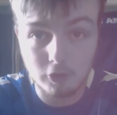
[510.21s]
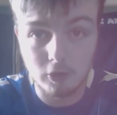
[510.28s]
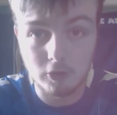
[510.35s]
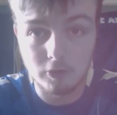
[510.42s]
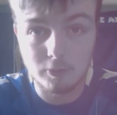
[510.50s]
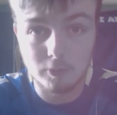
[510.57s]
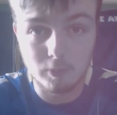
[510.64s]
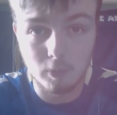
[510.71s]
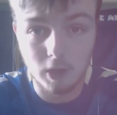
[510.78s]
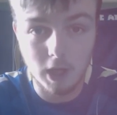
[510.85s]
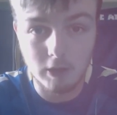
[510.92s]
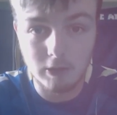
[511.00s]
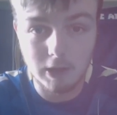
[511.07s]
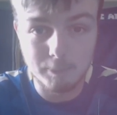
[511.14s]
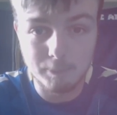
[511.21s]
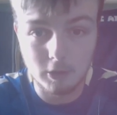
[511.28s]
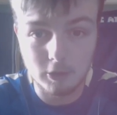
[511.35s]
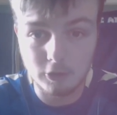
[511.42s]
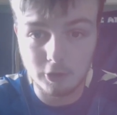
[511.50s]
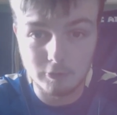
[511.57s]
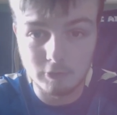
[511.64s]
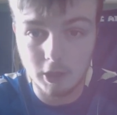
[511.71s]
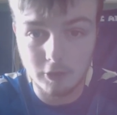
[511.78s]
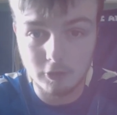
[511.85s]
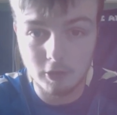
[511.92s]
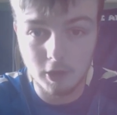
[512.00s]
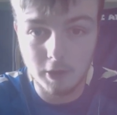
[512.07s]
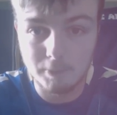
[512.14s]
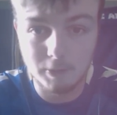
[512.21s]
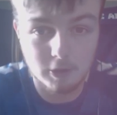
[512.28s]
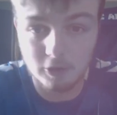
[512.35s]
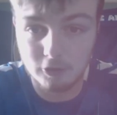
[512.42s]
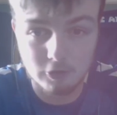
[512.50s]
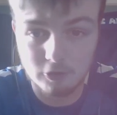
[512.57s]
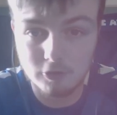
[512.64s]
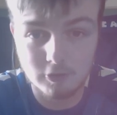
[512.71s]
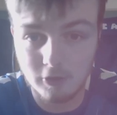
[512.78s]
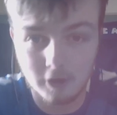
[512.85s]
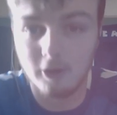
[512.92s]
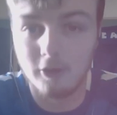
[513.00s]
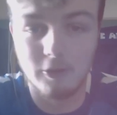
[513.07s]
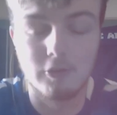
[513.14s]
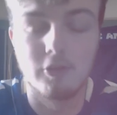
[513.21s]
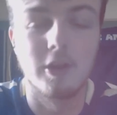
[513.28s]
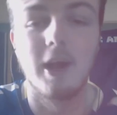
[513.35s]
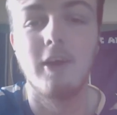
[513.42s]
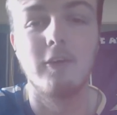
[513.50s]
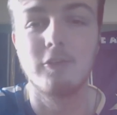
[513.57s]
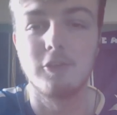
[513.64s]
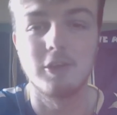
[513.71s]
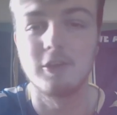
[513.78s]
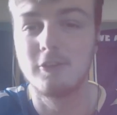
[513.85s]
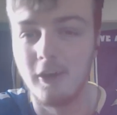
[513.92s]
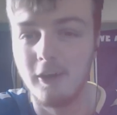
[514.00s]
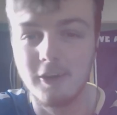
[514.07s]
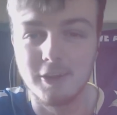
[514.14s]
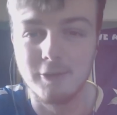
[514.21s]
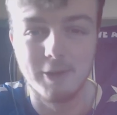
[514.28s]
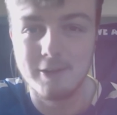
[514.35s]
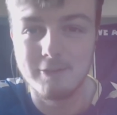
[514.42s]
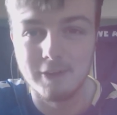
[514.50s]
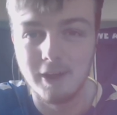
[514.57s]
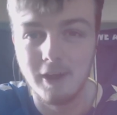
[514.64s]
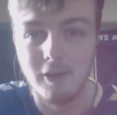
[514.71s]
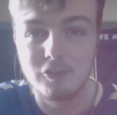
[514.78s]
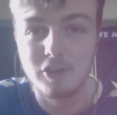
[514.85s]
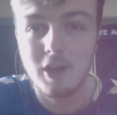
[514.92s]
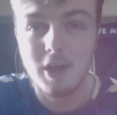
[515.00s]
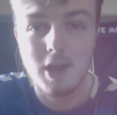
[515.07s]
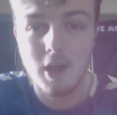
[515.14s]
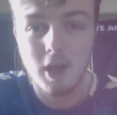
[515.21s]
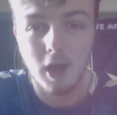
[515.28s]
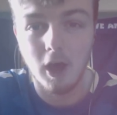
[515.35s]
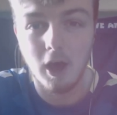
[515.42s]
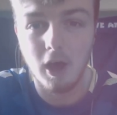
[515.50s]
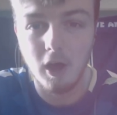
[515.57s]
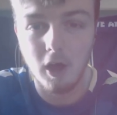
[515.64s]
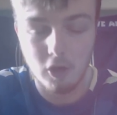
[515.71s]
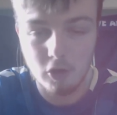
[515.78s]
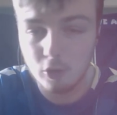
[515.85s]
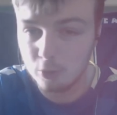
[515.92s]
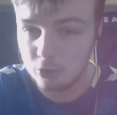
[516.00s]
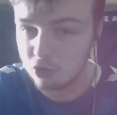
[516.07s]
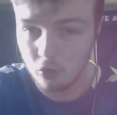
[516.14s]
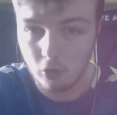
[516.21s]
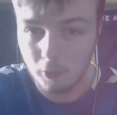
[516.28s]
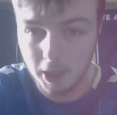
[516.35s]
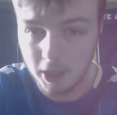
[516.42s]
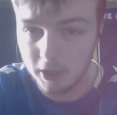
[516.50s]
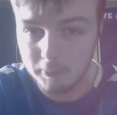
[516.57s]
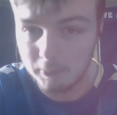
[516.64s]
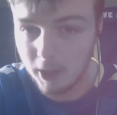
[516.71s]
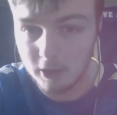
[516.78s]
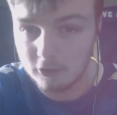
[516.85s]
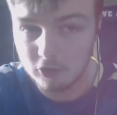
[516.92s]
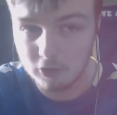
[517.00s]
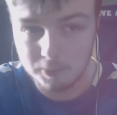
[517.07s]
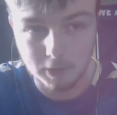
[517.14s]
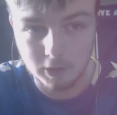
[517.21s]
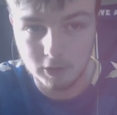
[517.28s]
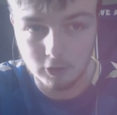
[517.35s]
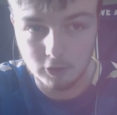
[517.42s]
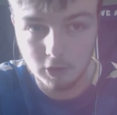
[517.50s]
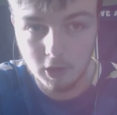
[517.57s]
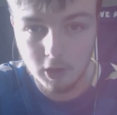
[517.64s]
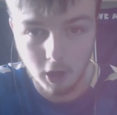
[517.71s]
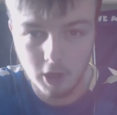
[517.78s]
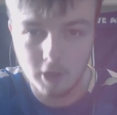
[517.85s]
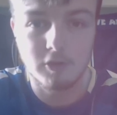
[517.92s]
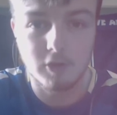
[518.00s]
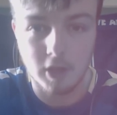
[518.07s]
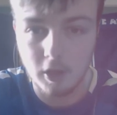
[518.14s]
on how Lampard got it right today, because I can't see how you can argue anything else. Who was your man of the match? Because I'd say